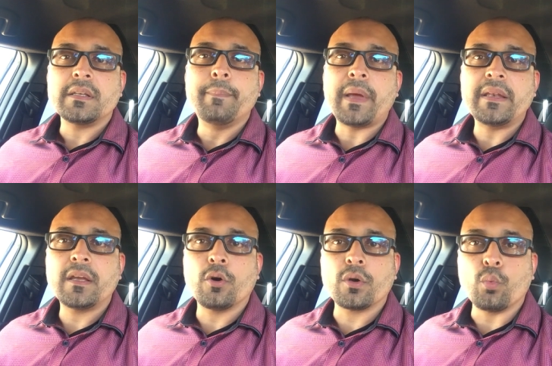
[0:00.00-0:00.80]

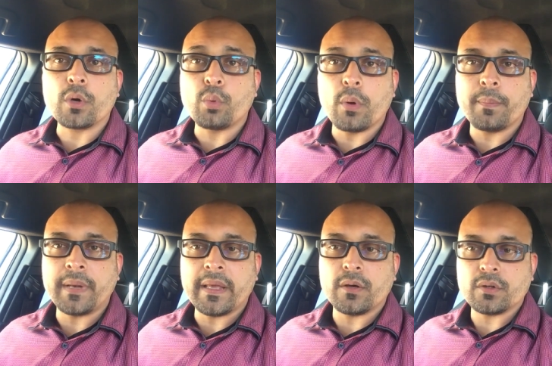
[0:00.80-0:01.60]
depending on what we were
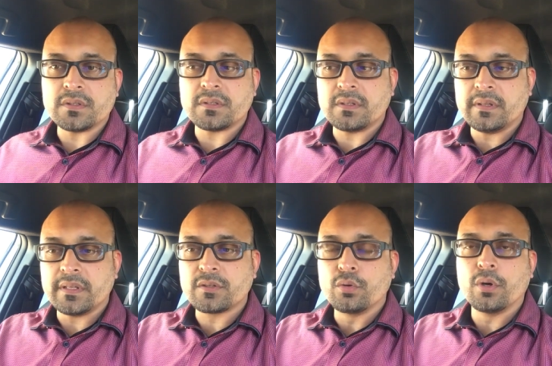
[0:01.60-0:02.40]
playing, because
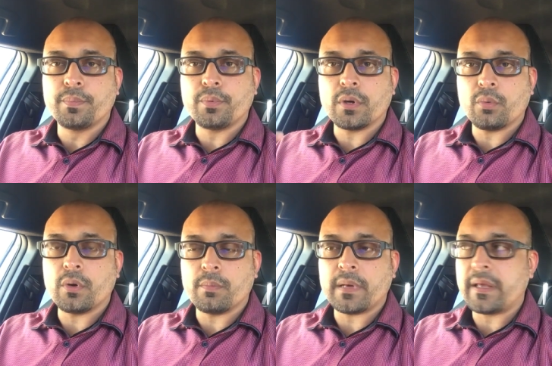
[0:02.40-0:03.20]
this group we
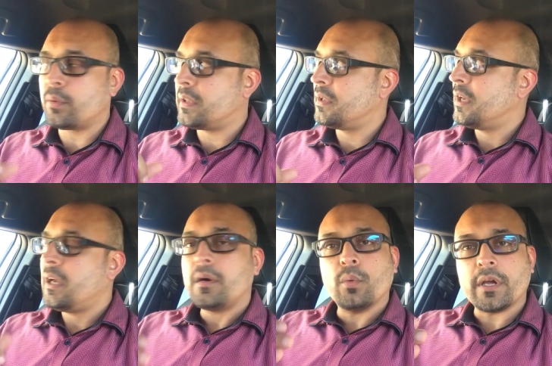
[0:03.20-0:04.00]
were playing with
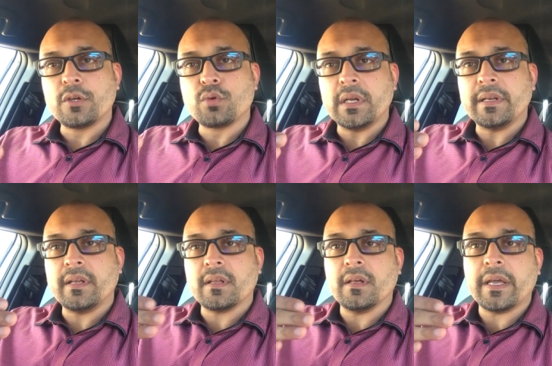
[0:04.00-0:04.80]
were usually
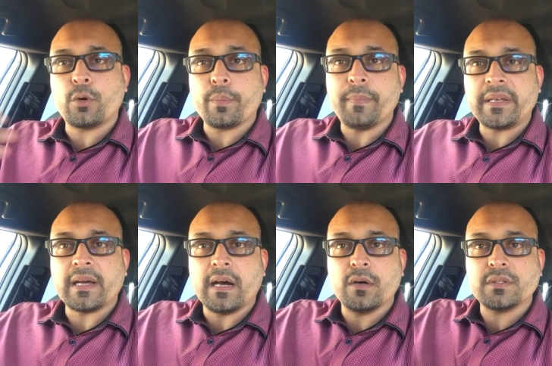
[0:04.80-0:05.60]
near the equipment
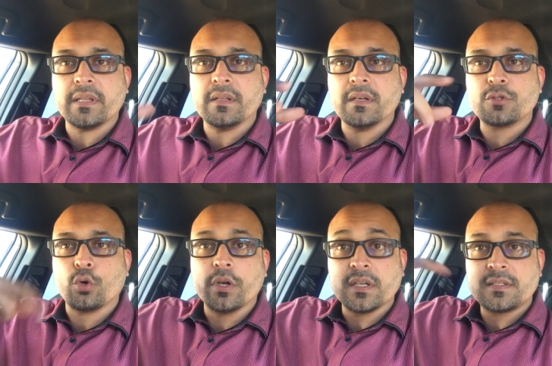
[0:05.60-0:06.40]
house and the
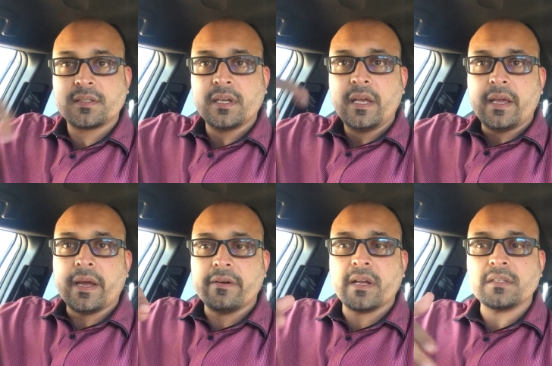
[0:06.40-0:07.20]
sawdust
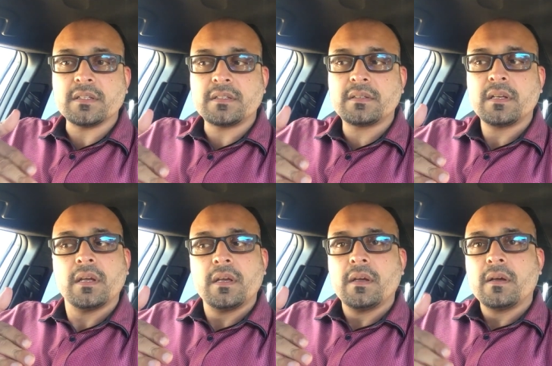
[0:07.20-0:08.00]
area just
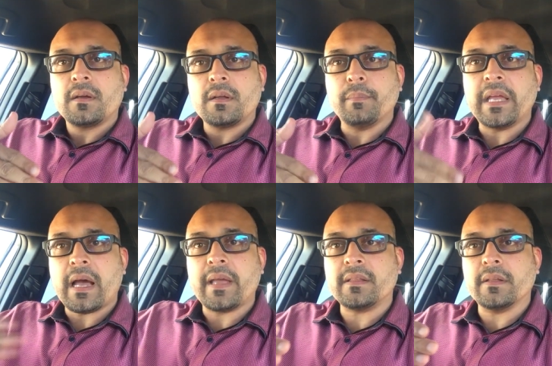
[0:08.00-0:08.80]

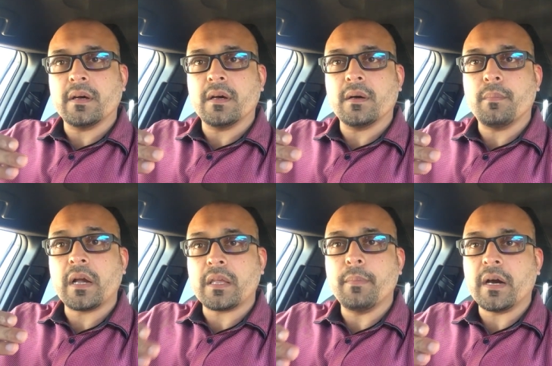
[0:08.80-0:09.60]
behind the
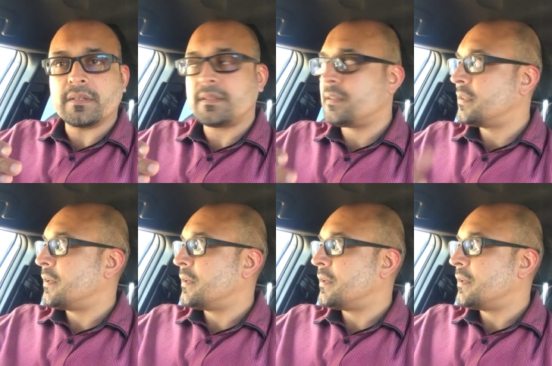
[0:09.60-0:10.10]
monkey bars.